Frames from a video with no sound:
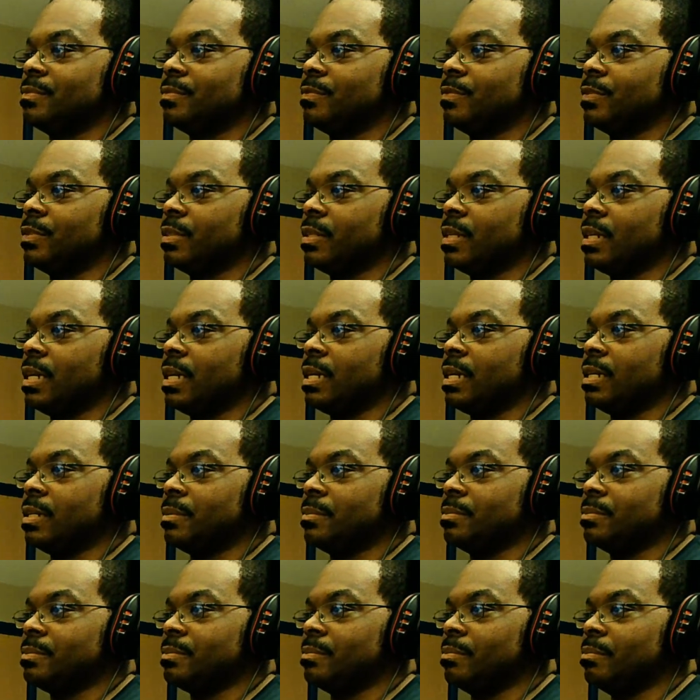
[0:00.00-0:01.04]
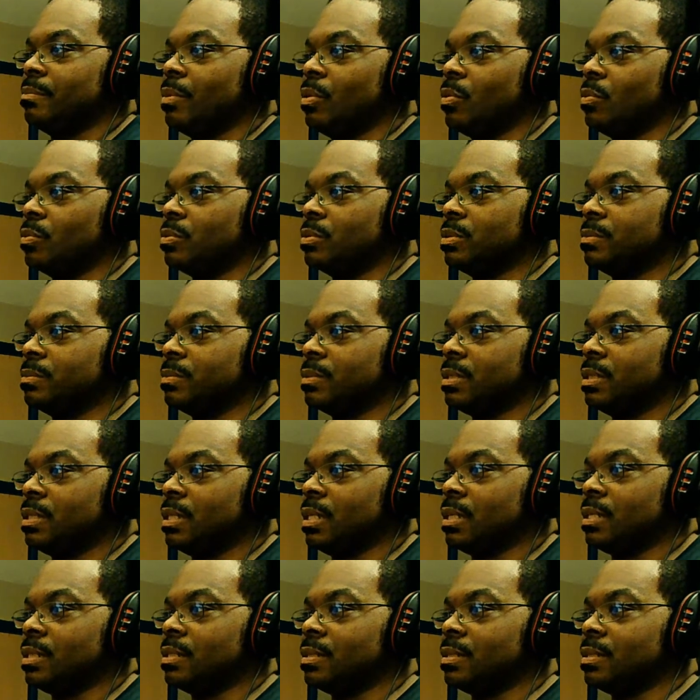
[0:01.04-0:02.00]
figured out how to mold them together.